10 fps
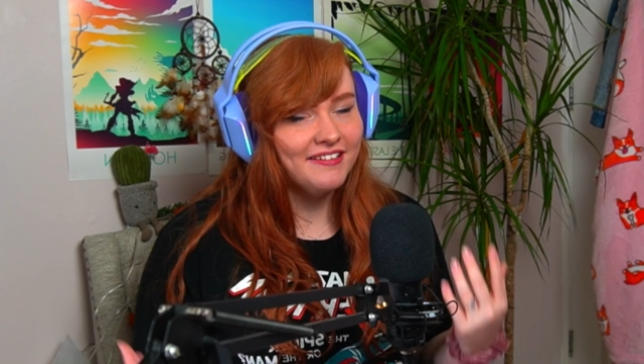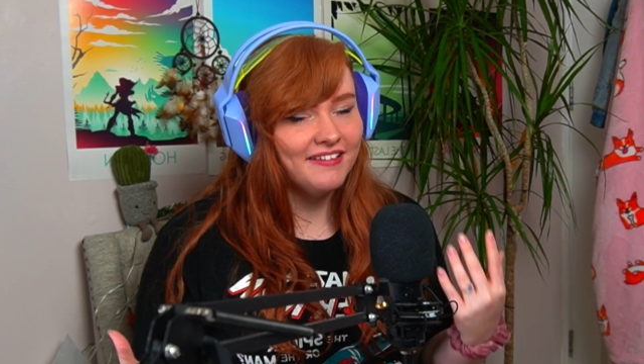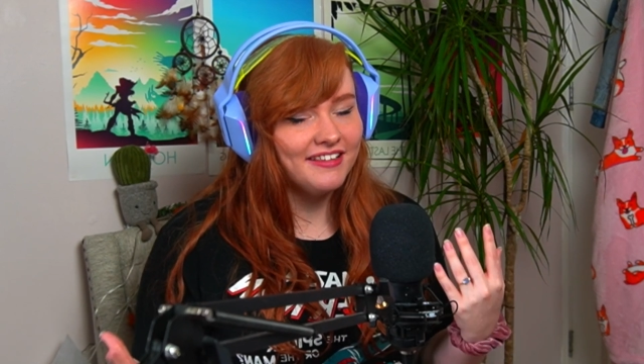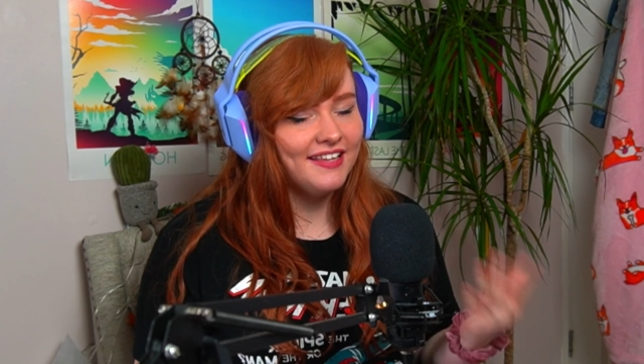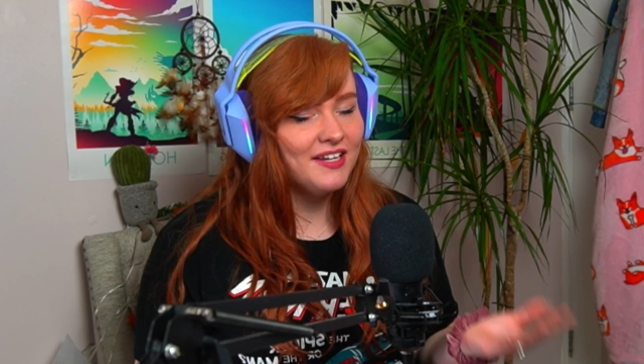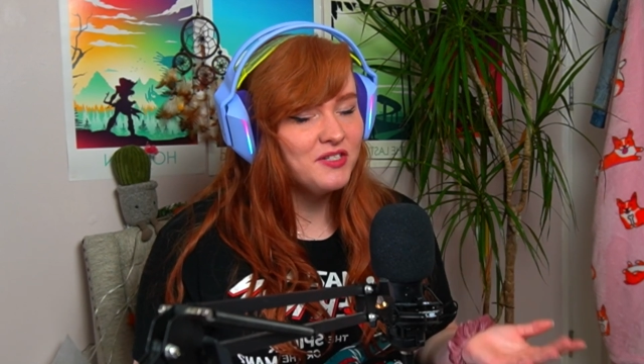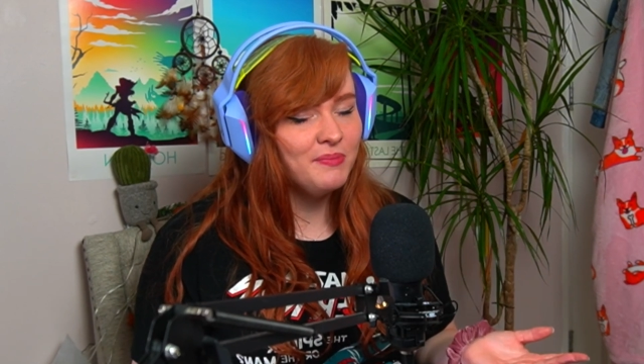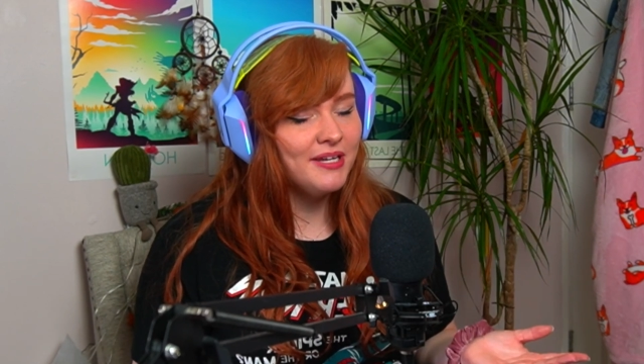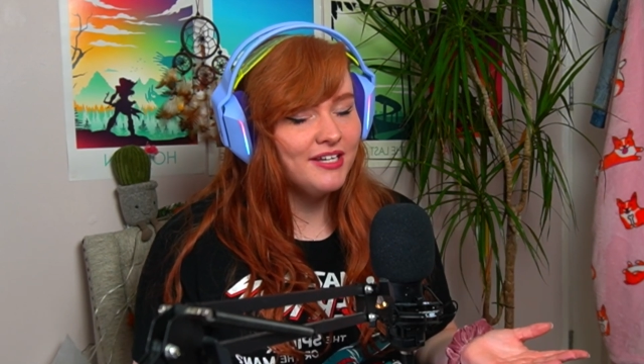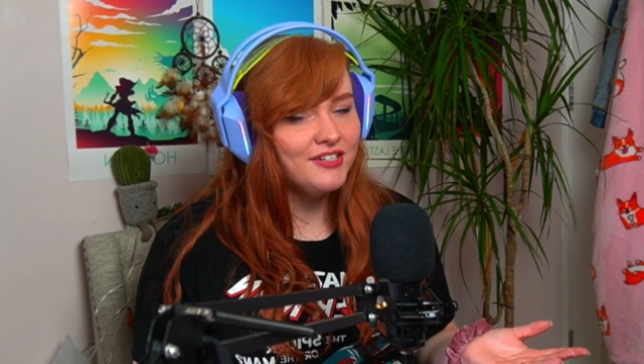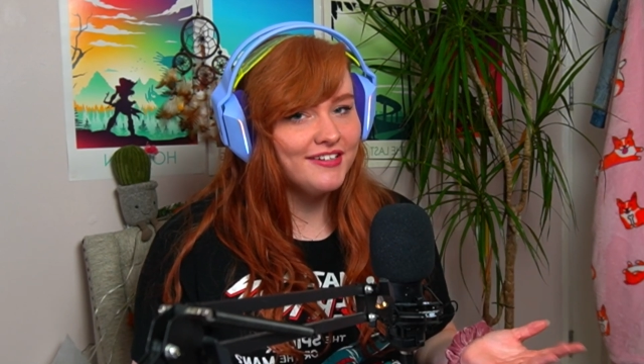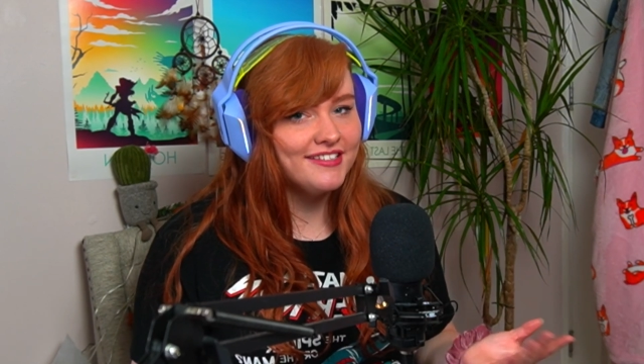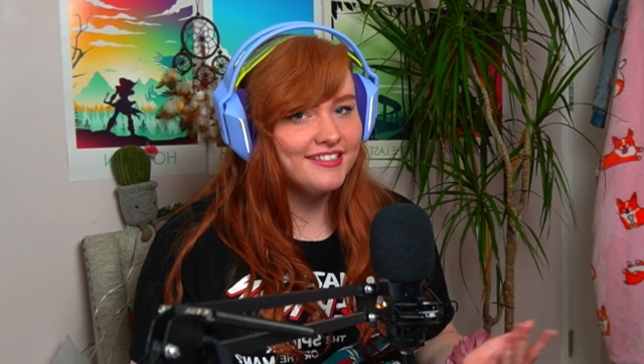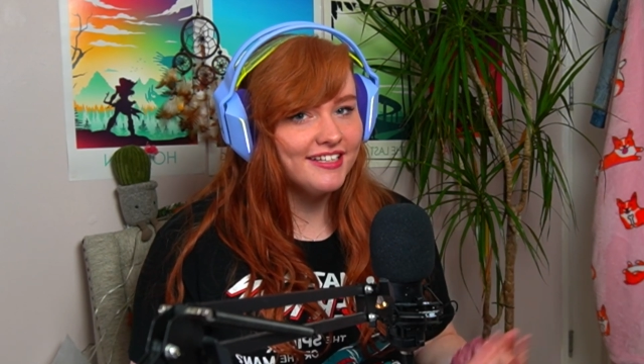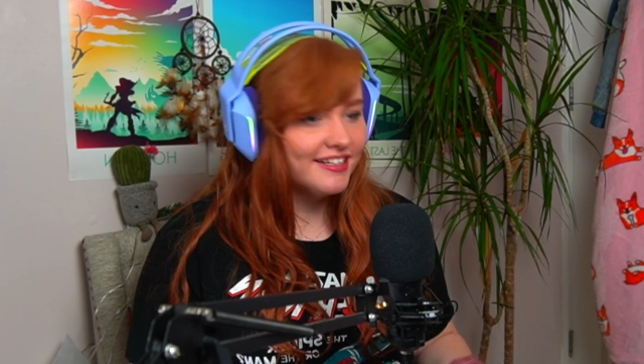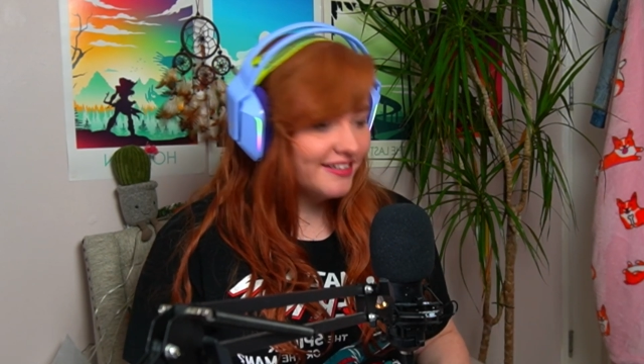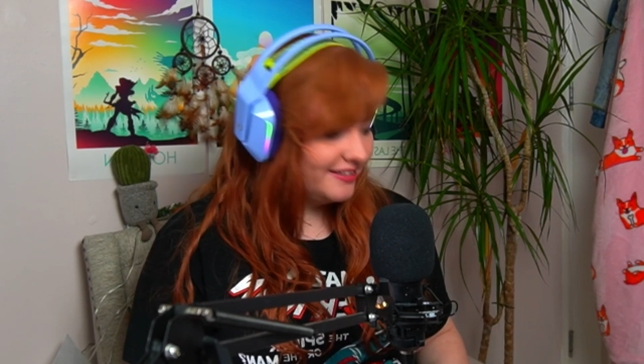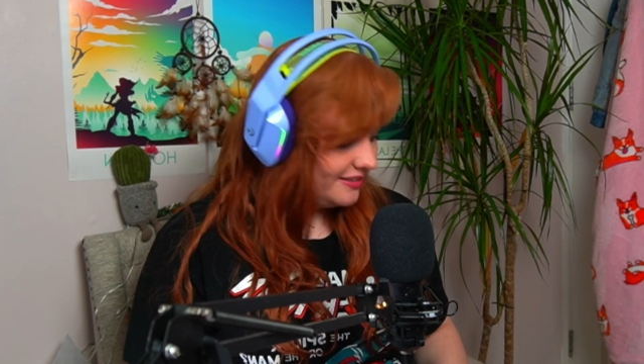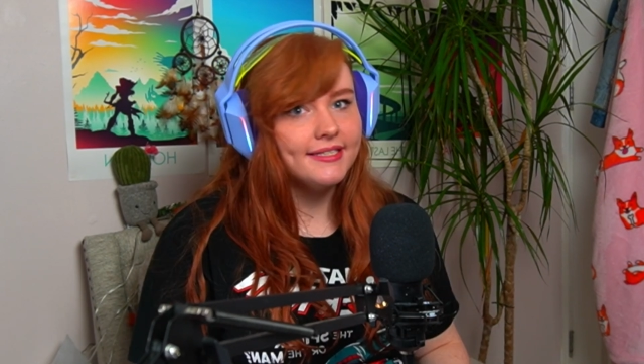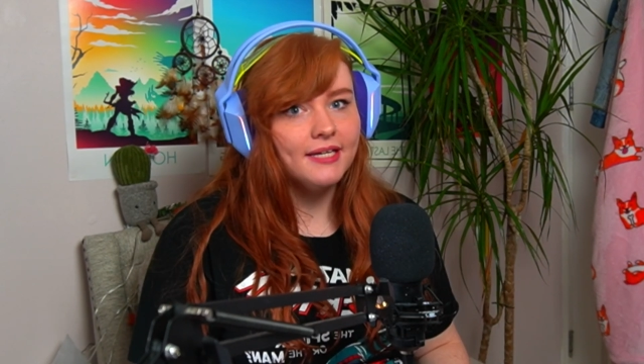So I think that should be interesting.
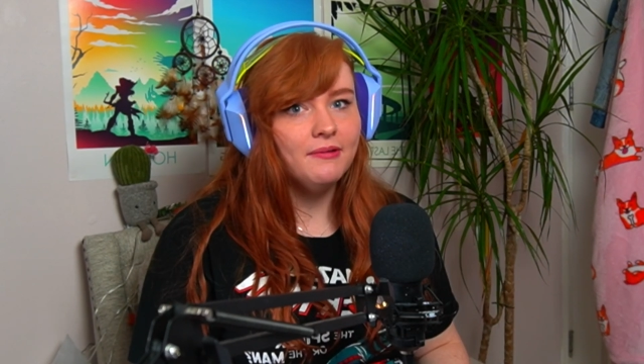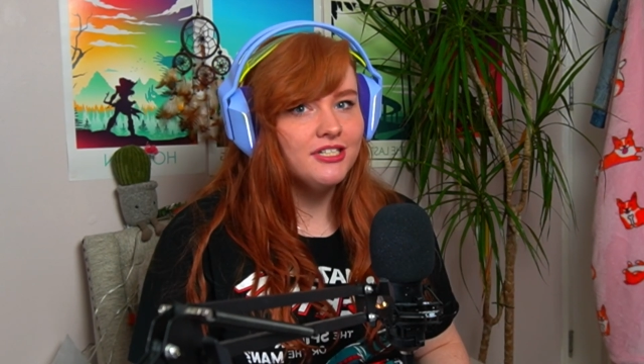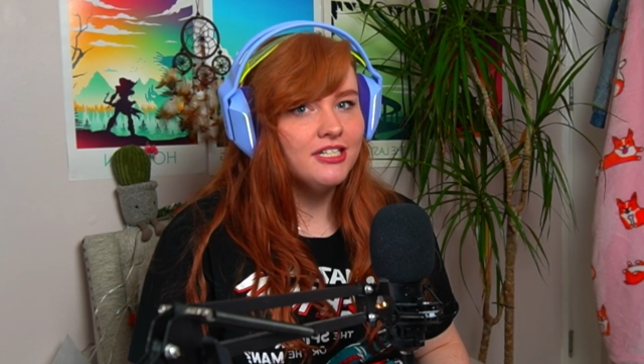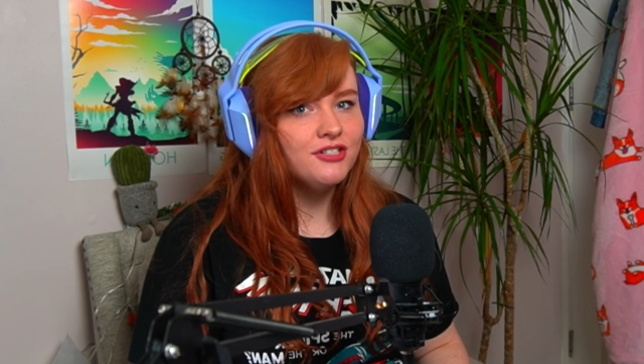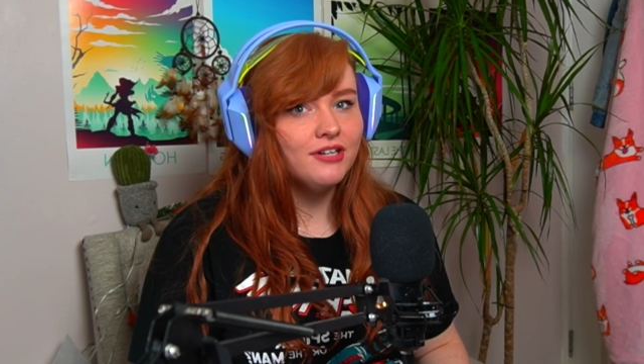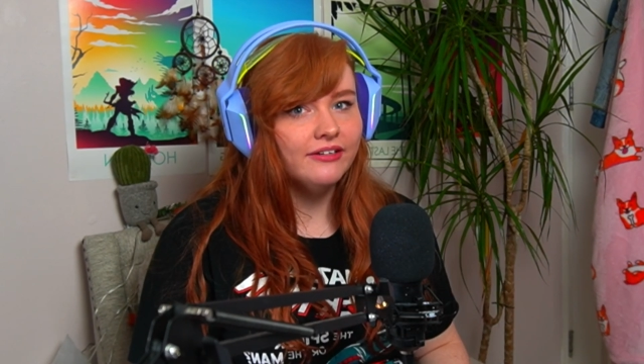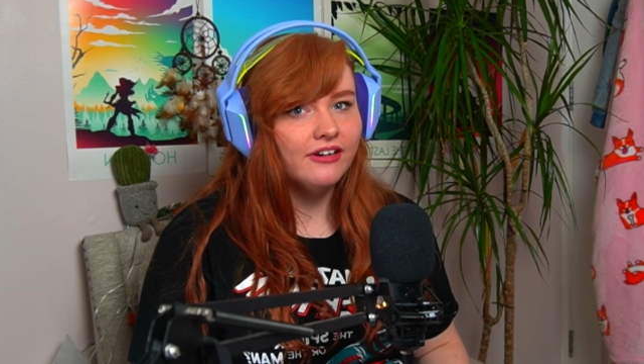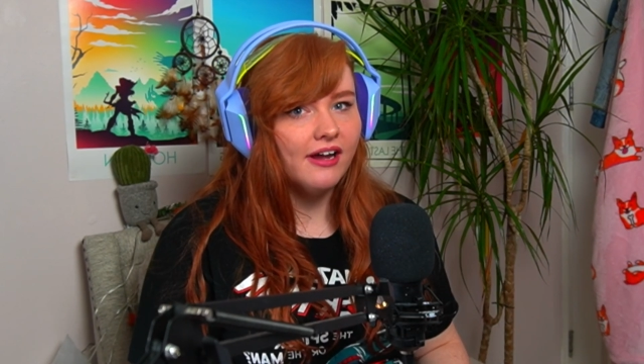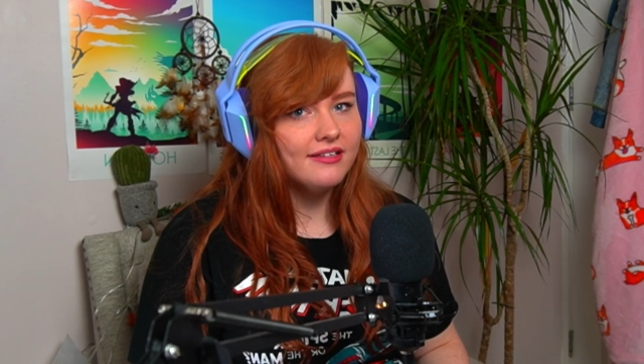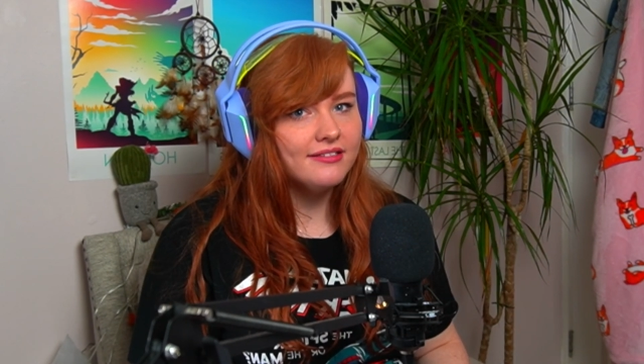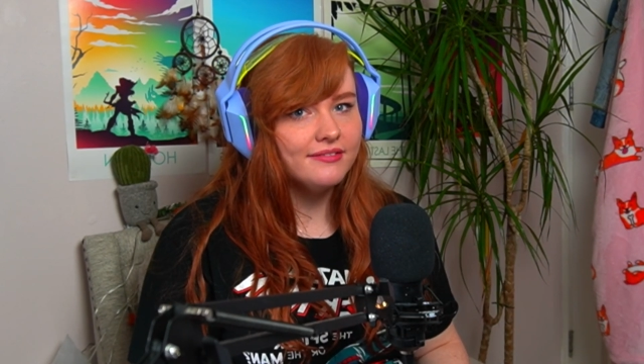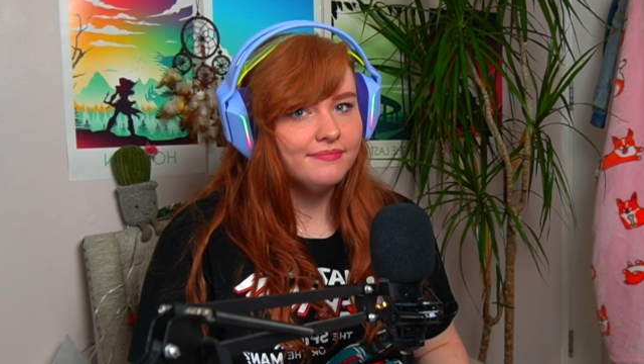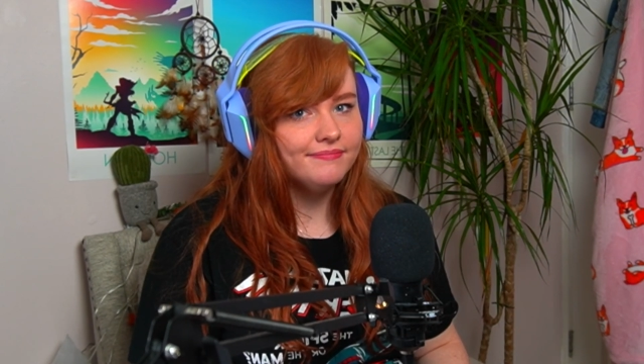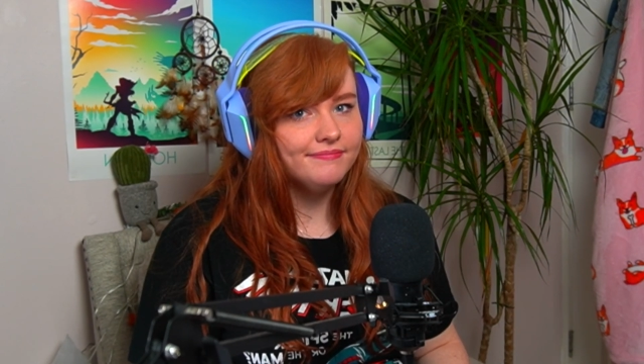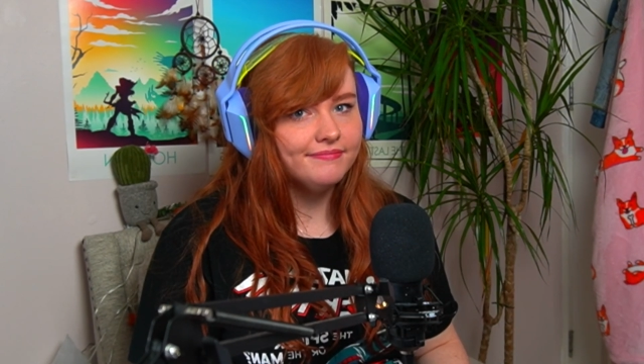Let's get watching the trailer, guys.